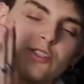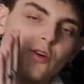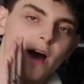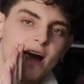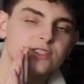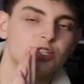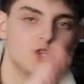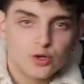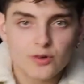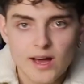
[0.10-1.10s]
So as
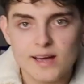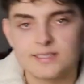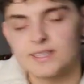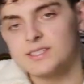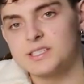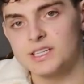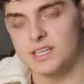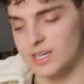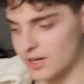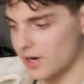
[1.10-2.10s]
you guys can
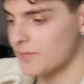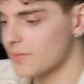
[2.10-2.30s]
see here,